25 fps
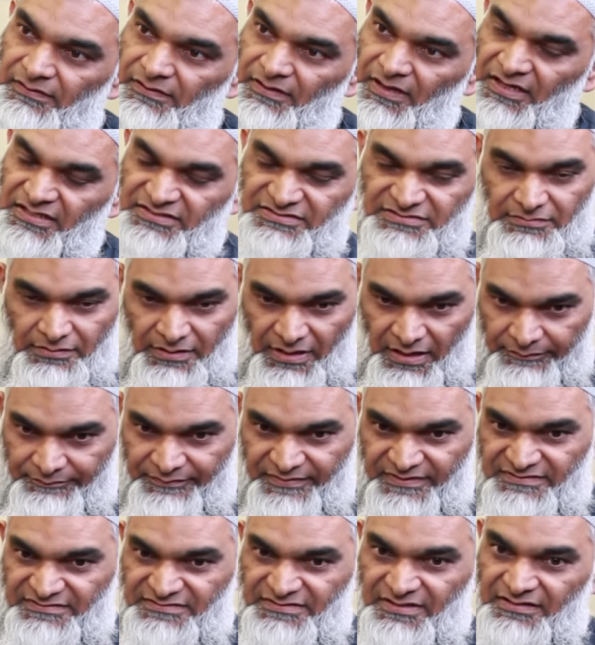And it so
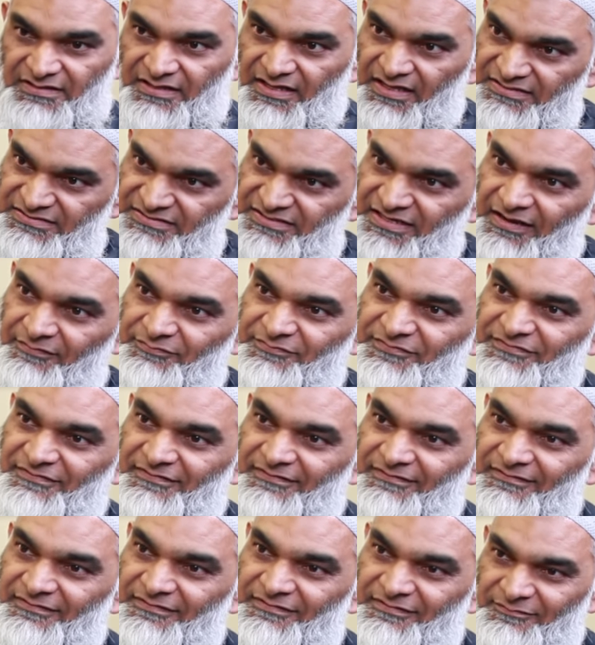happens that that
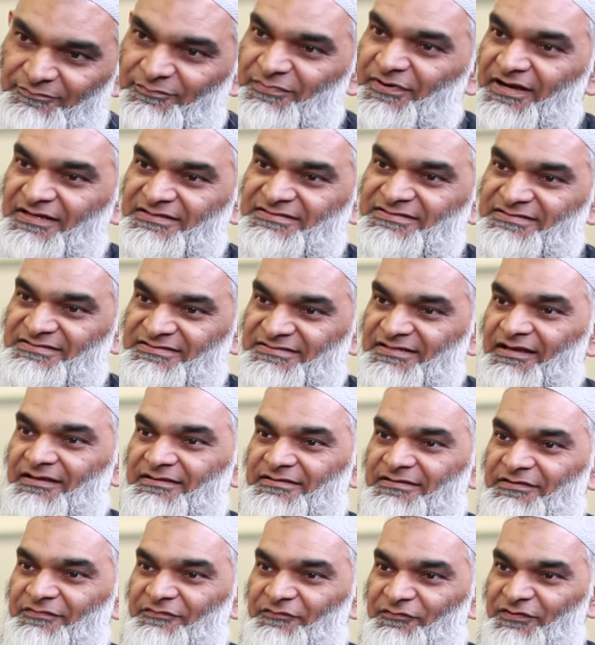chapter comprises
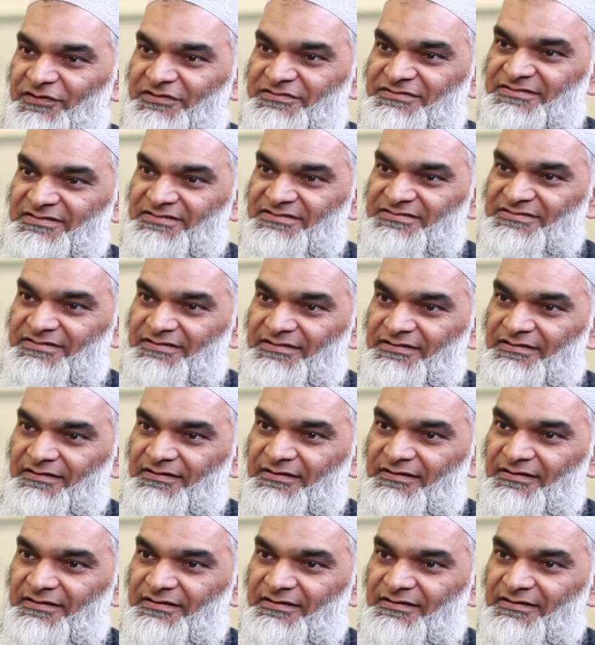19 verses.